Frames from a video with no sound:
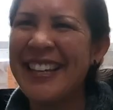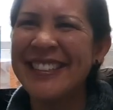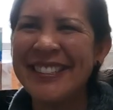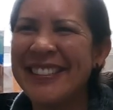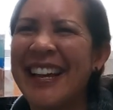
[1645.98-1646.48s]

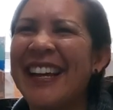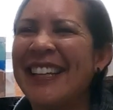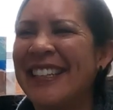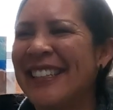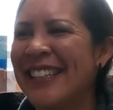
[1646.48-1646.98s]
don't do
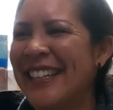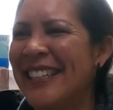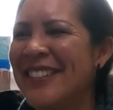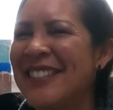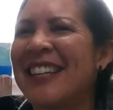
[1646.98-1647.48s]
that. And
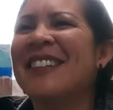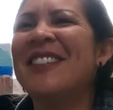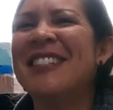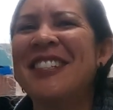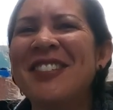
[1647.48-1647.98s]
then he was like,
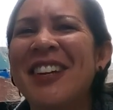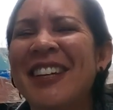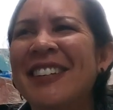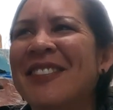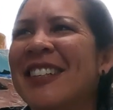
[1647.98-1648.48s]
come on, just
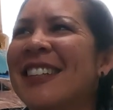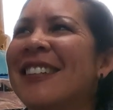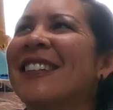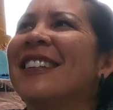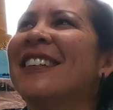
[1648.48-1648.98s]
try it. I'm
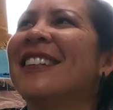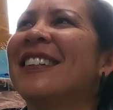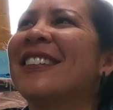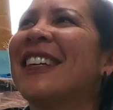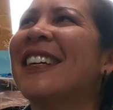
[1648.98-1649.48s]
like,
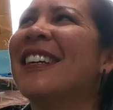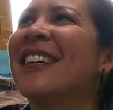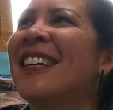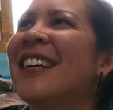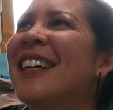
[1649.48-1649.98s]
okay.
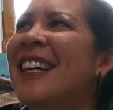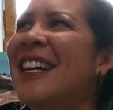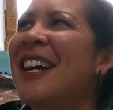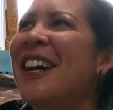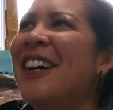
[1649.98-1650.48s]

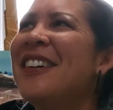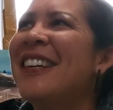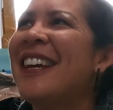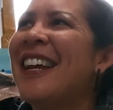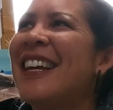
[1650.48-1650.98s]

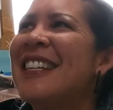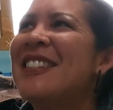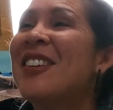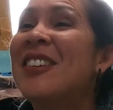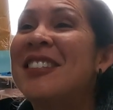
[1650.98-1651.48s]

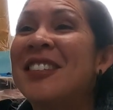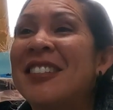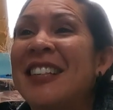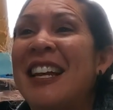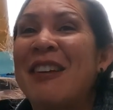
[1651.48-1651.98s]
And so it
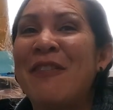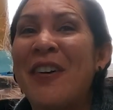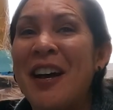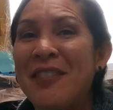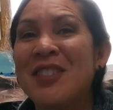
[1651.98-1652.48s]
took like
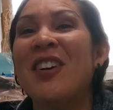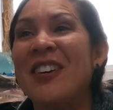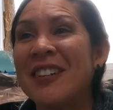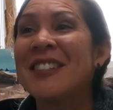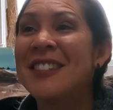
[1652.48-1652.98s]
5
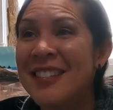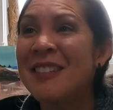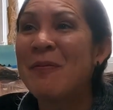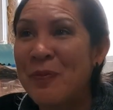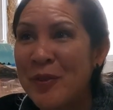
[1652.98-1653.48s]

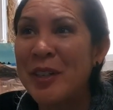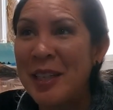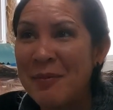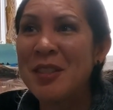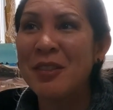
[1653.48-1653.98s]
songs for
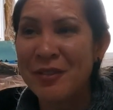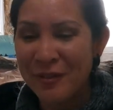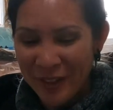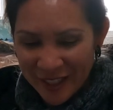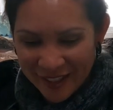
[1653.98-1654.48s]
him to
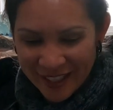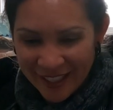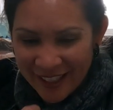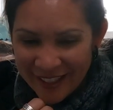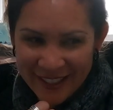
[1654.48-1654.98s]

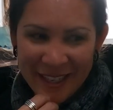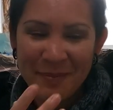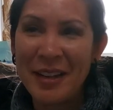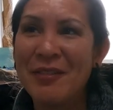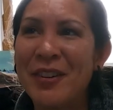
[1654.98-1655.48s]
finally
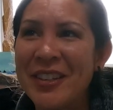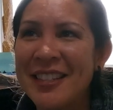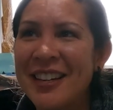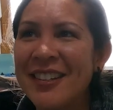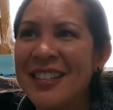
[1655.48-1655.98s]
get my
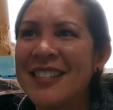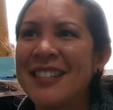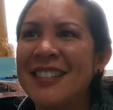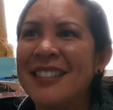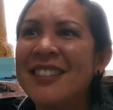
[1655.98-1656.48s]
voice out,
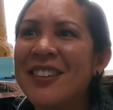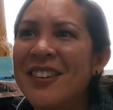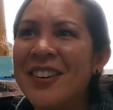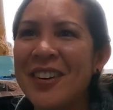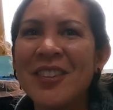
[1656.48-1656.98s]
because, you know,
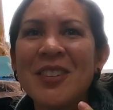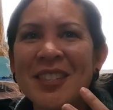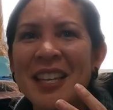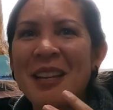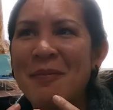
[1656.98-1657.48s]
all
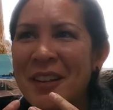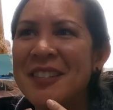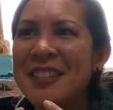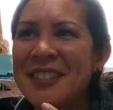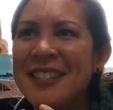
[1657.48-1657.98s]
those like
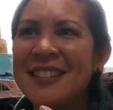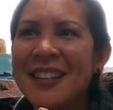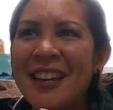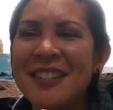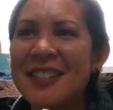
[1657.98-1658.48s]
monsters
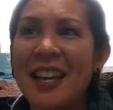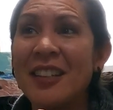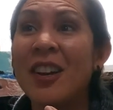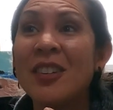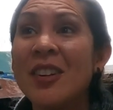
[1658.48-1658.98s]
inside are
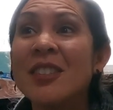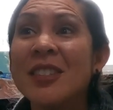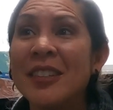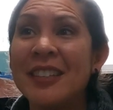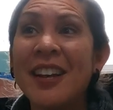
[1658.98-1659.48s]
saying, no, don't
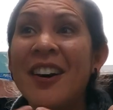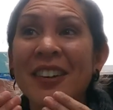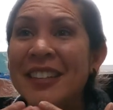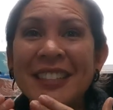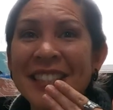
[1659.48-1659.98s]
do it.
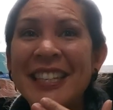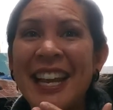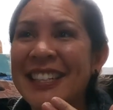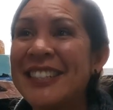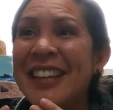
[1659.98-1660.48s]
No, you
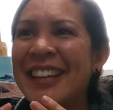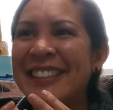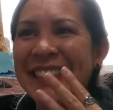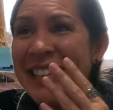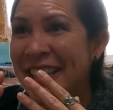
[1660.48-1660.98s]
can't do that.
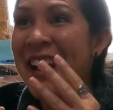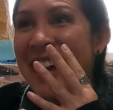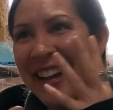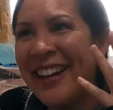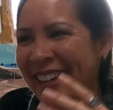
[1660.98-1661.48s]

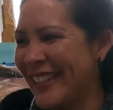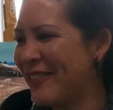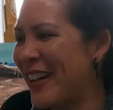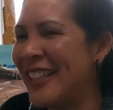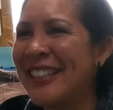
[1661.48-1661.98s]

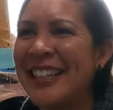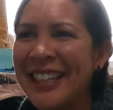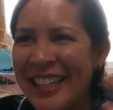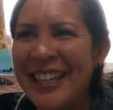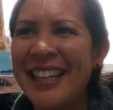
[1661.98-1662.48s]
And
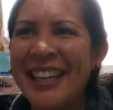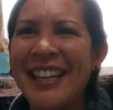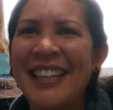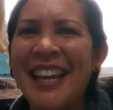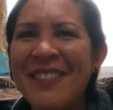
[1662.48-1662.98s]
finally
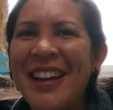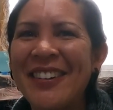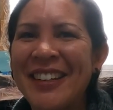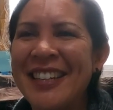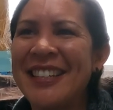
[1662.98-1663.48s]
it came
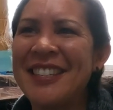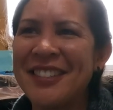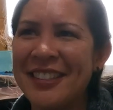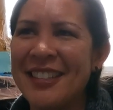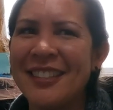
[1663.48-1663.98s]
out, right? And I
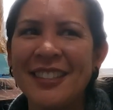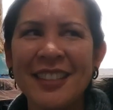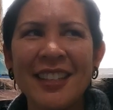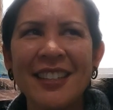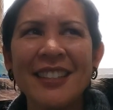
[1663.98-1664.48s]
started,
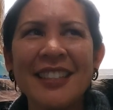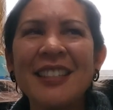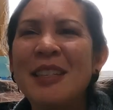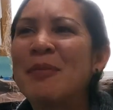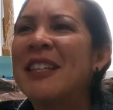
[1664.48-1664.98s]

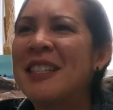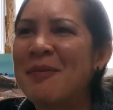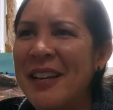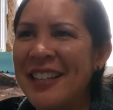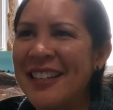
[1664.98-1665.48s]
he played
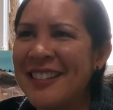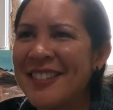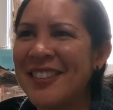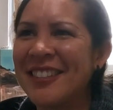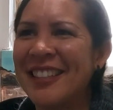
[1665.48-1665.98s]
this Megadeth
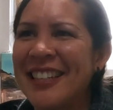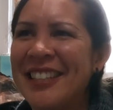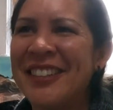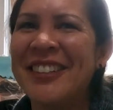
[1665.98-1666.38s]
song that I knew.